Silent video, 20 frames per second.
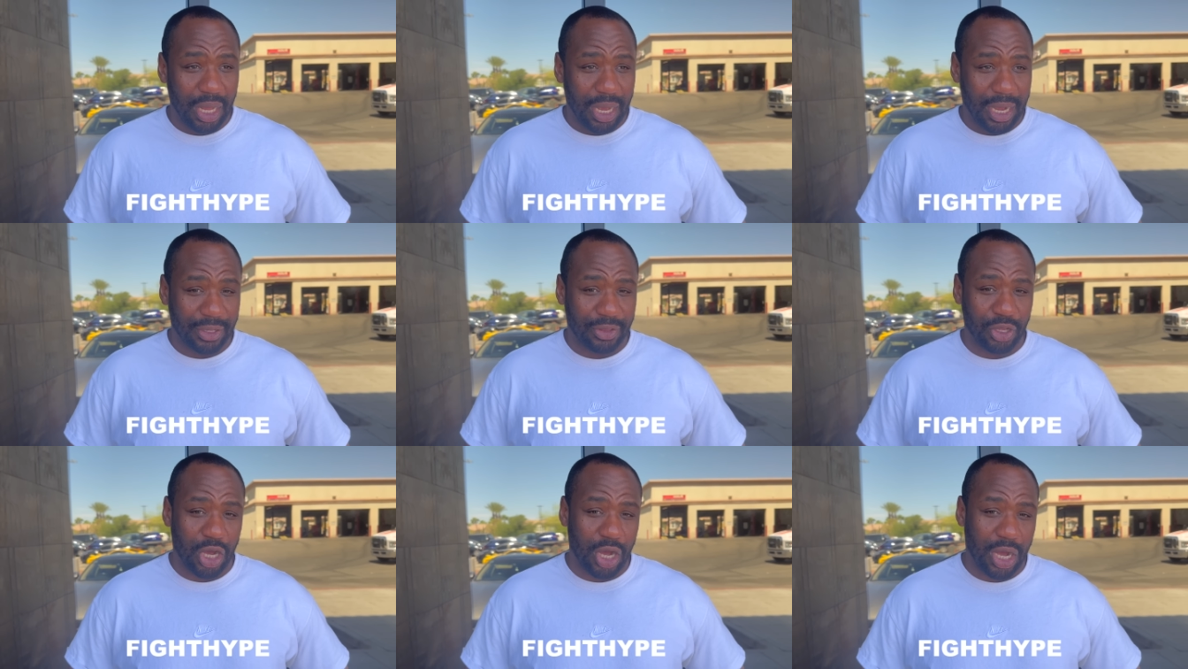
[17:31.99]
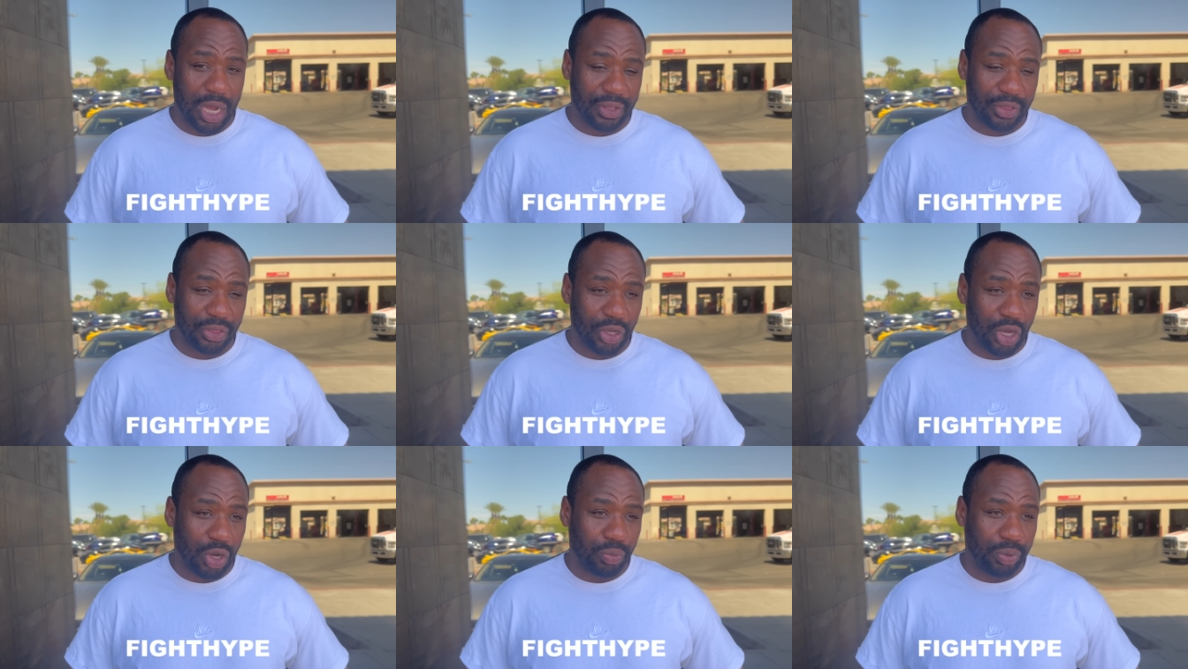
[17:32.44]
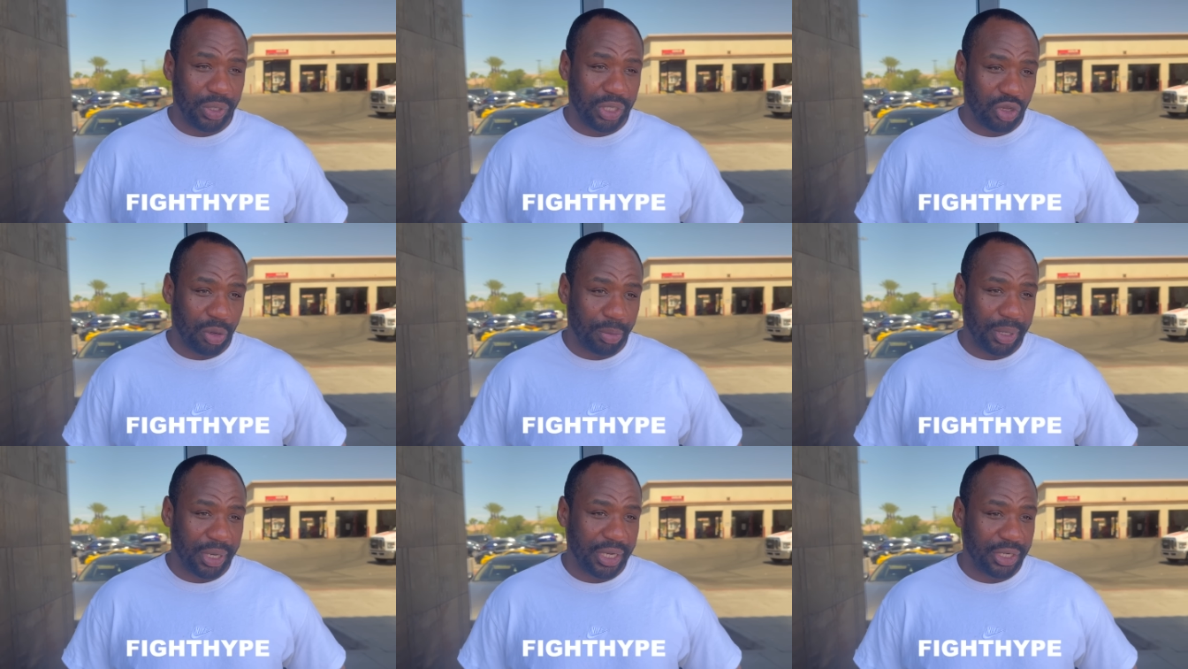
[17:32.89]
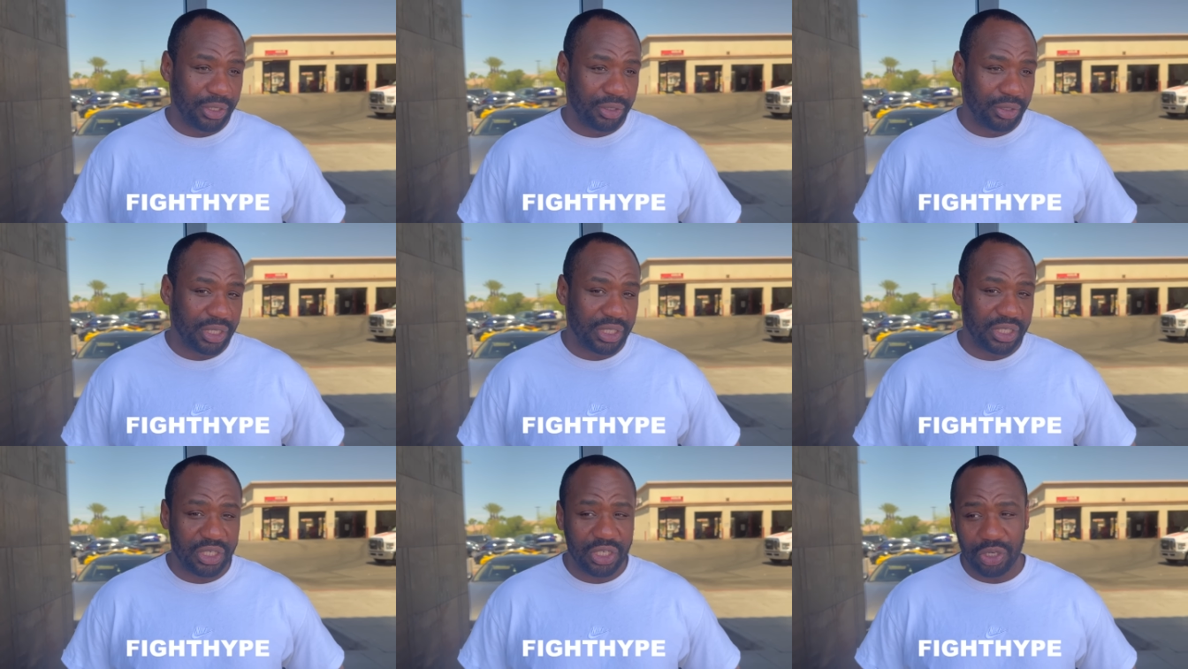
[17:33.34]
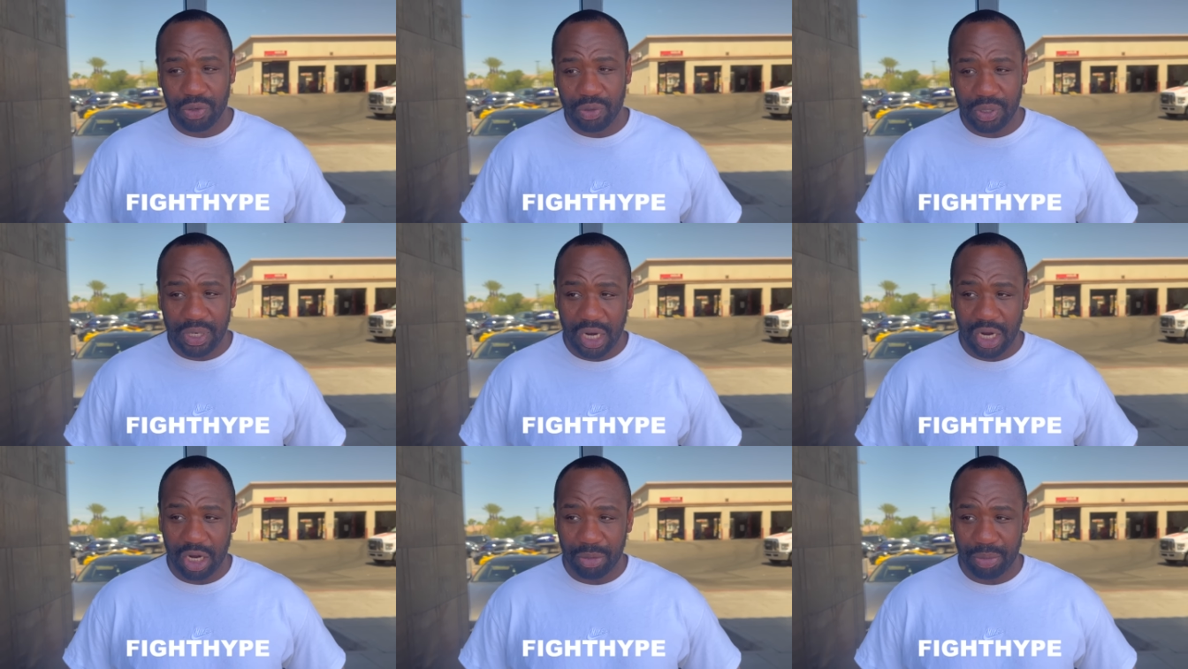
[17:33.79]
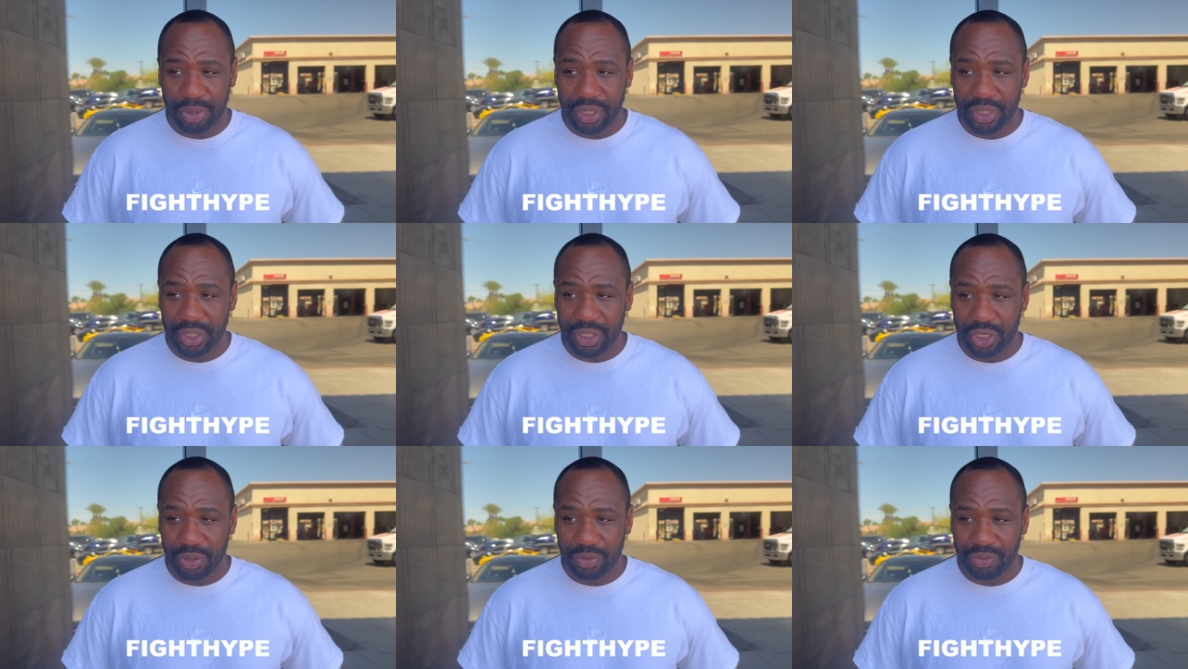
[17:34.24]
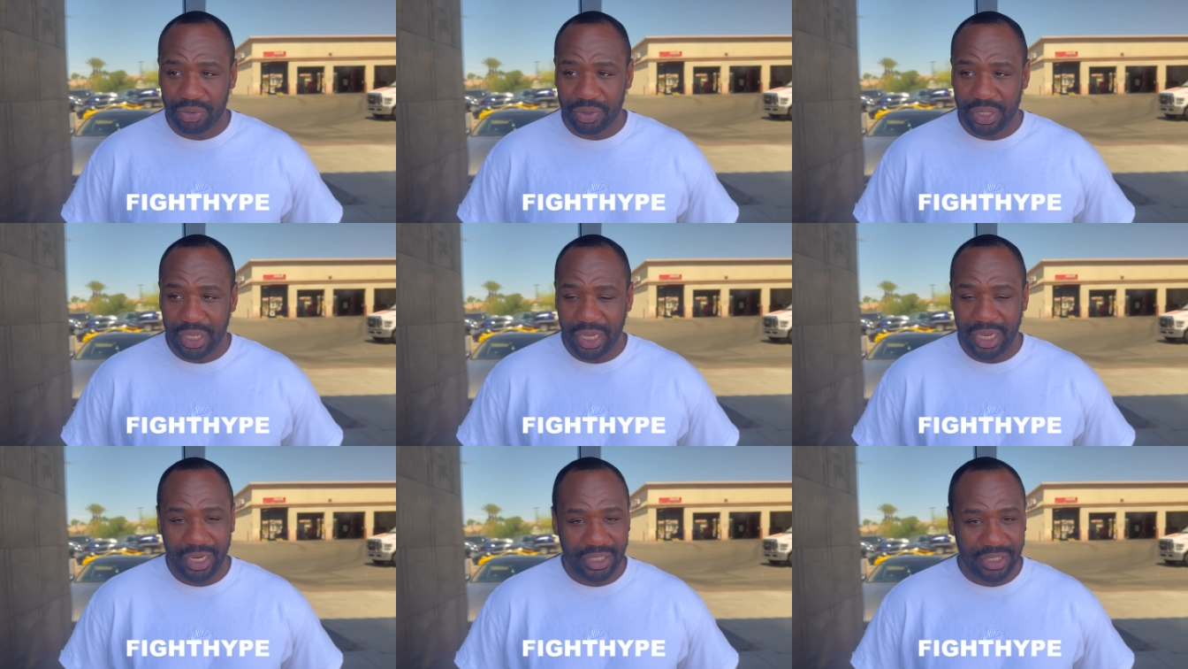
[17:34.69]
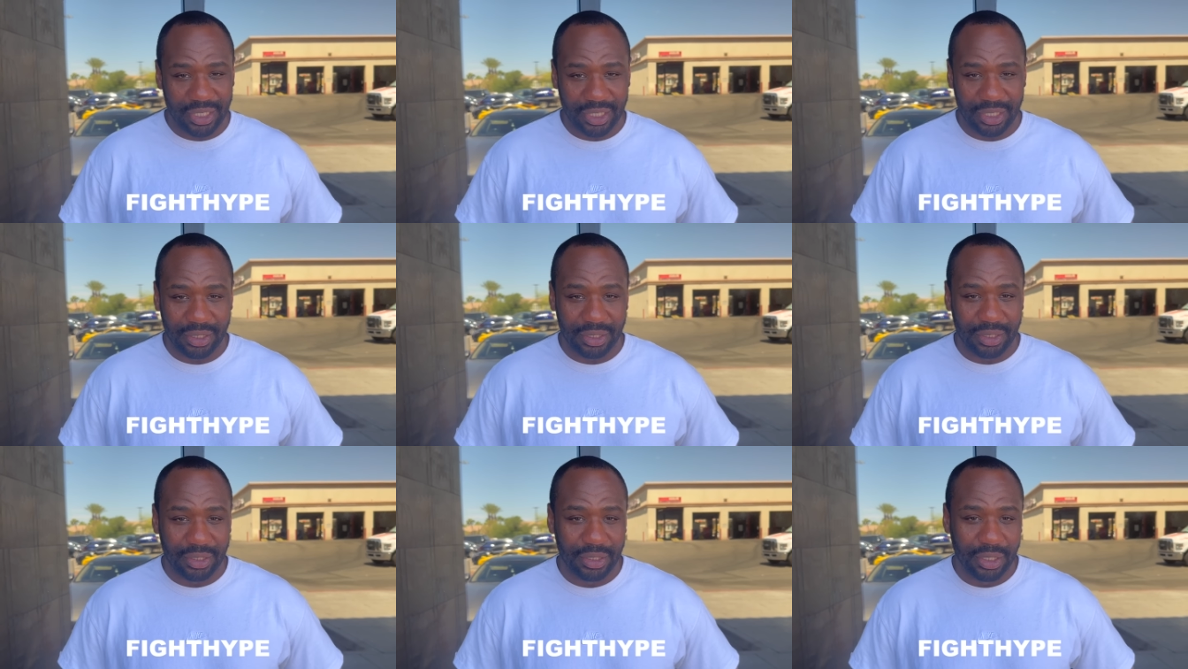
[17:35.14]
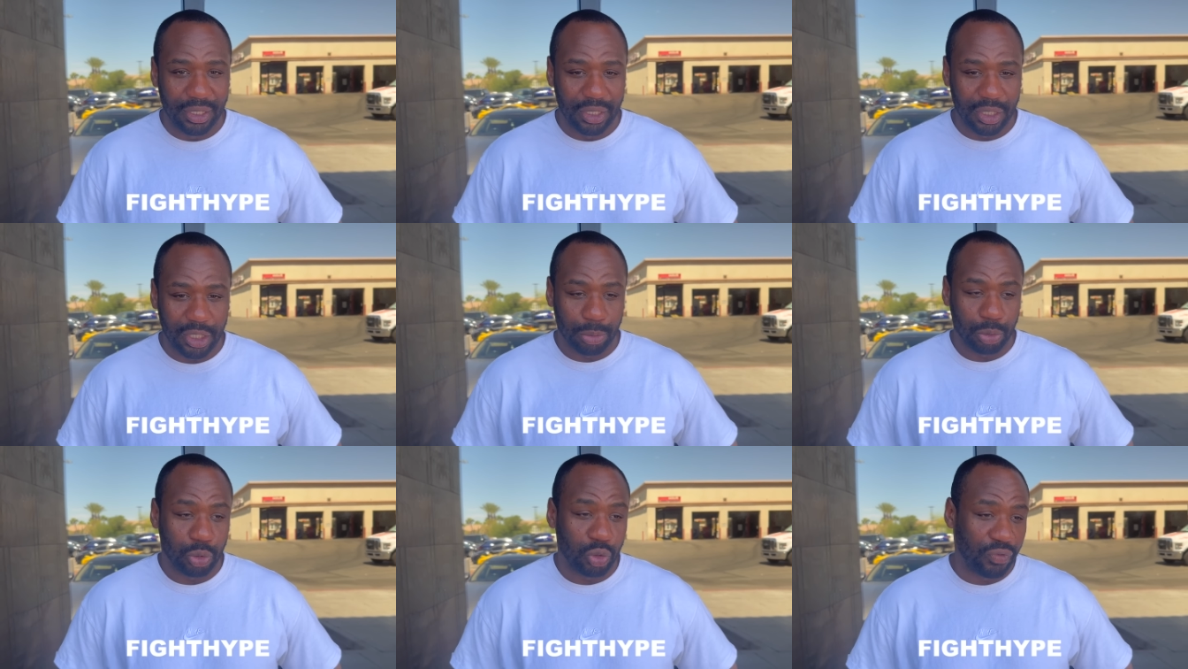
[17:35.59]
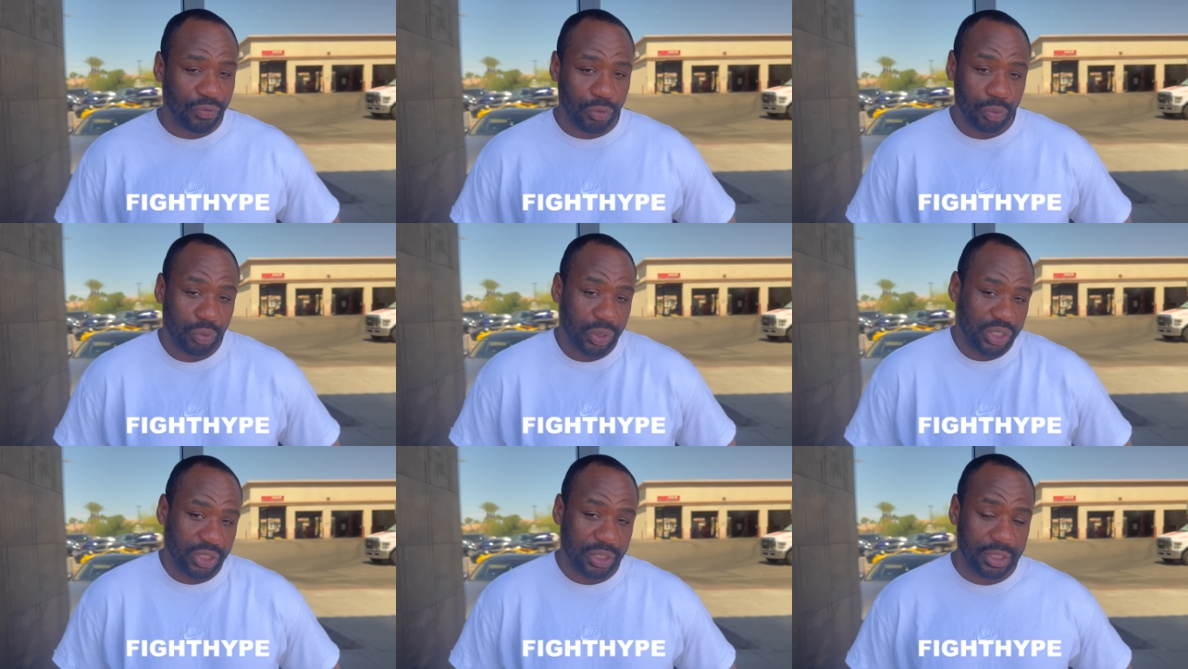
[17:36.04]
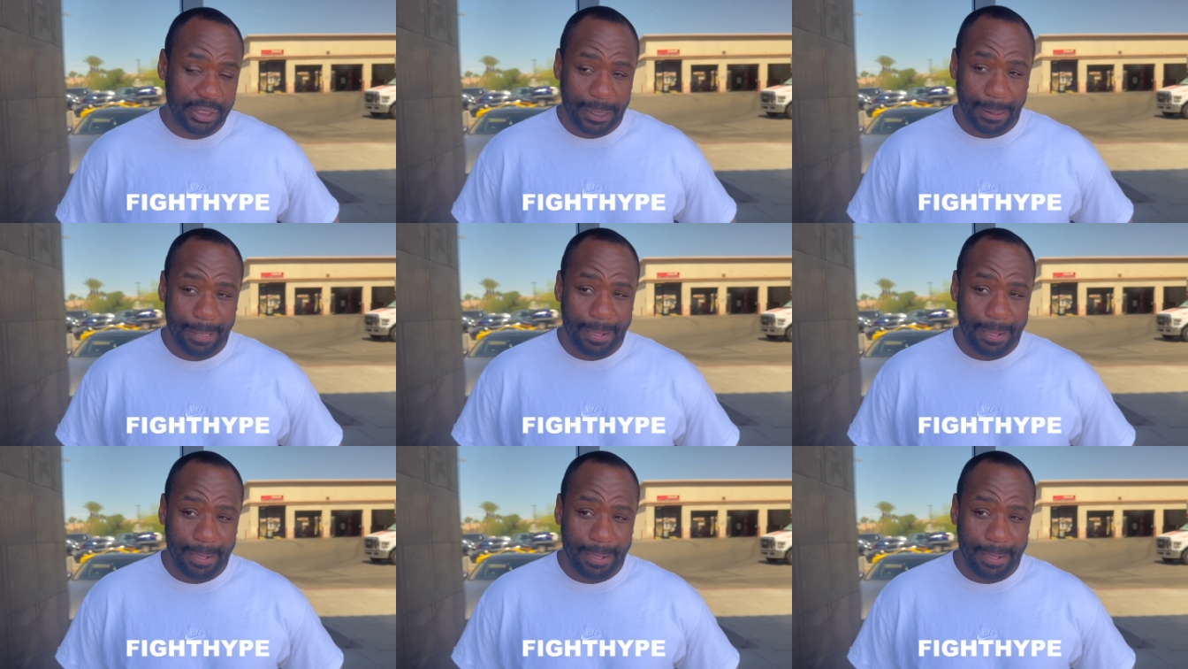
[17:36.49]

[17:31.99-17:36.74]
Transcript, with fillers: I thought I thought we was gonna be able to get on this TO car, but you know, things didn't come to fruition.